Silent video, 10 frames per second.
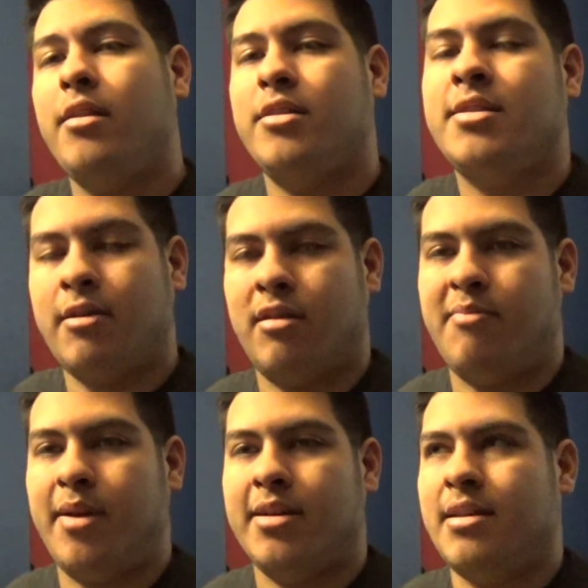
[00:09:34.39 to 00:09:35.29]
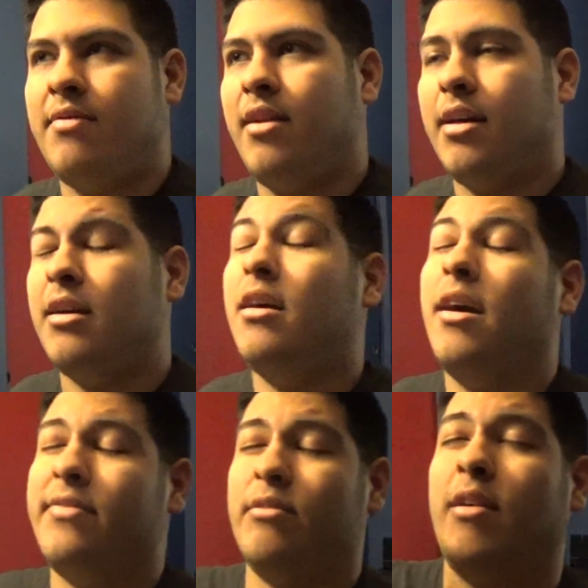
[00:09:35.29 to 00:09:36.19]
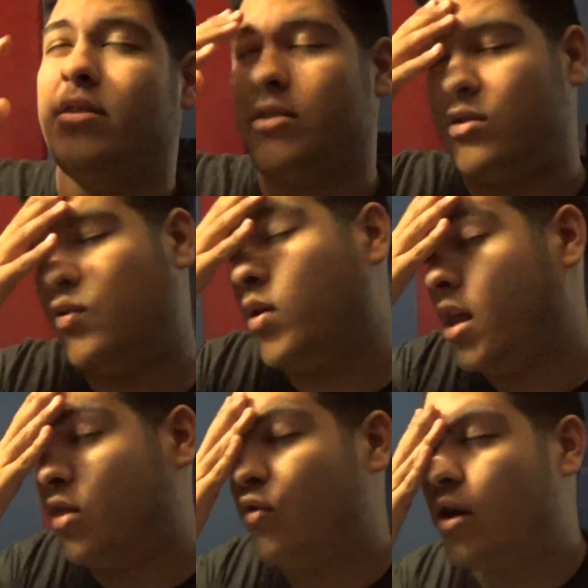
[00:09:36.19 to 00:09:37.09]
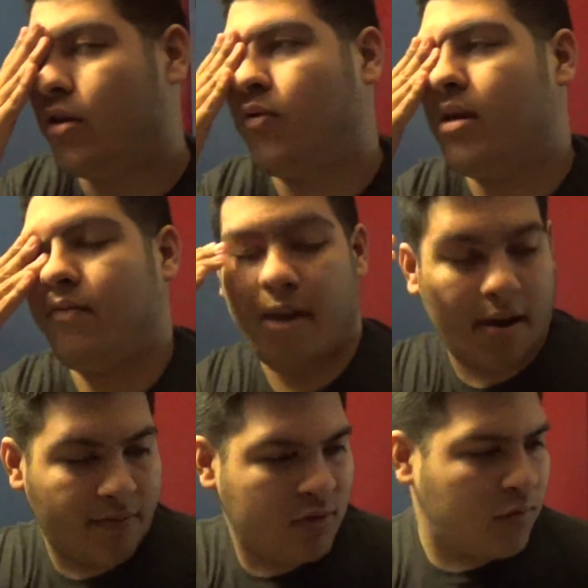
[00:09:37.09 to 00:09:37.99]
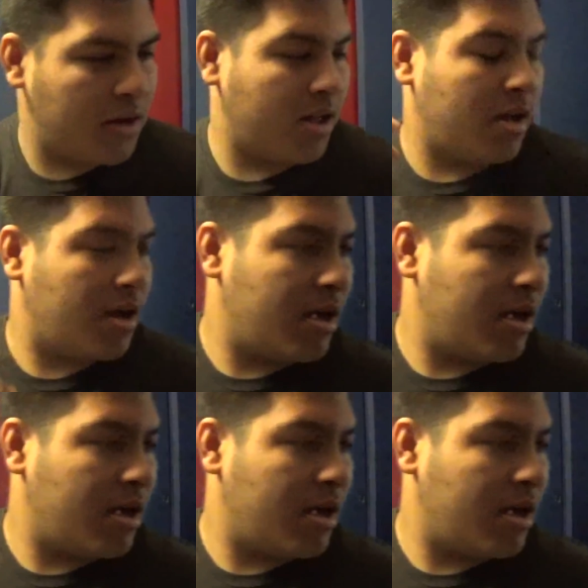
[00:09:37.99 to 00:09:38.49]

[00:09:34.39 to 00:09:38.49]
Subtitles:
Just stick with it, because if you're like, oh, I have to watch 23 or 25, 20,